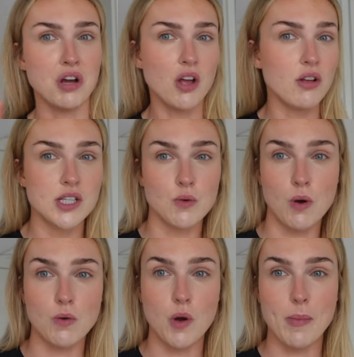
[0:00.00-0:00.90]
I also
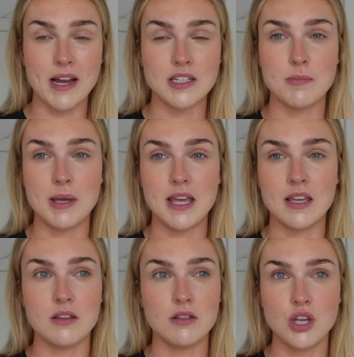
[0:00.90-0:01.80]
won't go back to
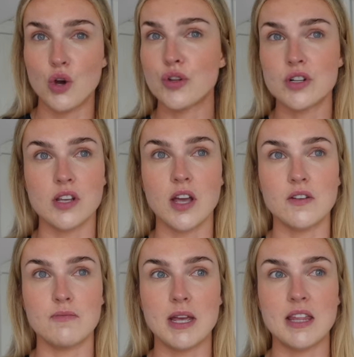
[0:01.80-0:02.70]
being the other side
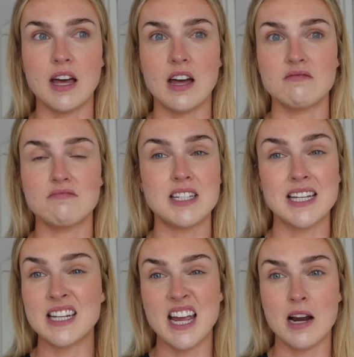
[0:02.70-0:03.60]
of me that
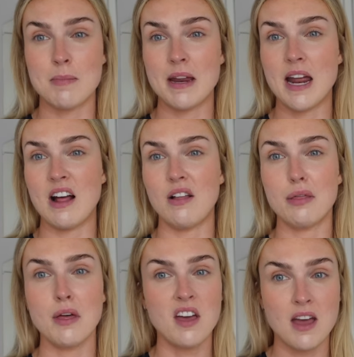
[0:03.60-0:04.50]
didn't care about
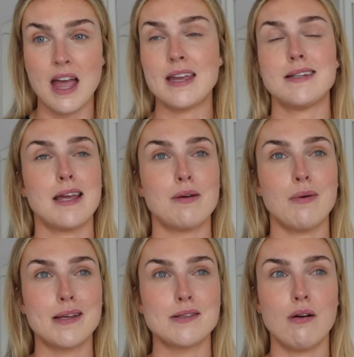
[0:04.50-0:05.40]
health, ate
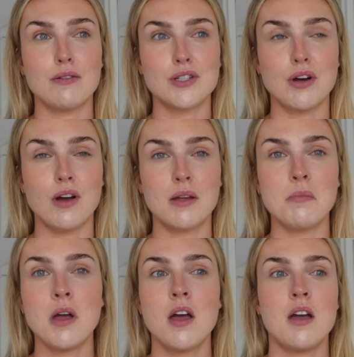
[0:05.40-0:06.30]
takeaways all the
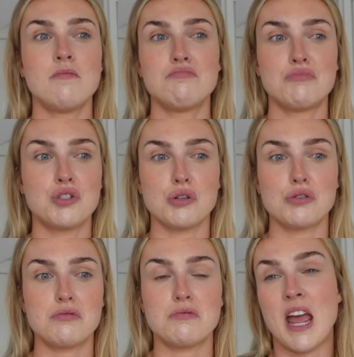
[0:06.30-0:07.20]
time,
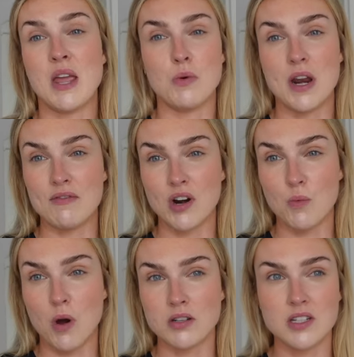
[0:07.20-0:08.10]
just ate whatever I
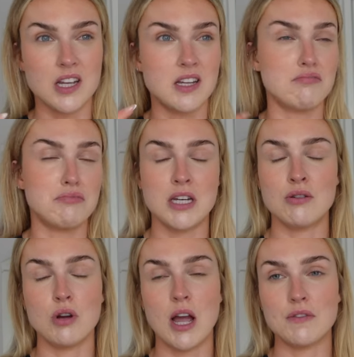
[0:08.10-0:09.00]
wanted,
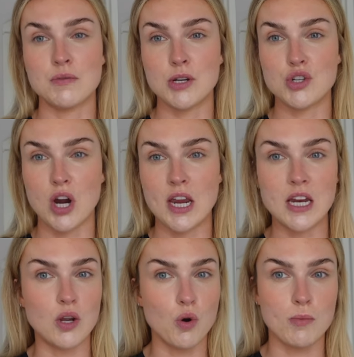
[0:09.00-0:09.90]
didn't look after my
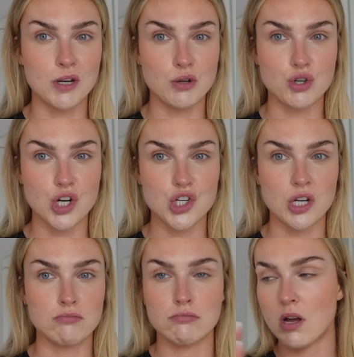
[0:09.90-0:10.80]
training or my
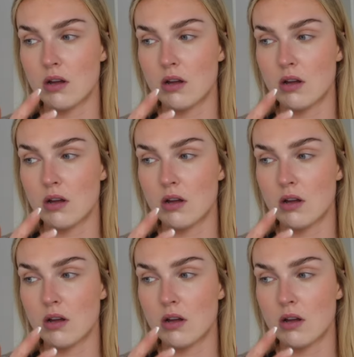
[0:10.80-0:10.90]
nutrition.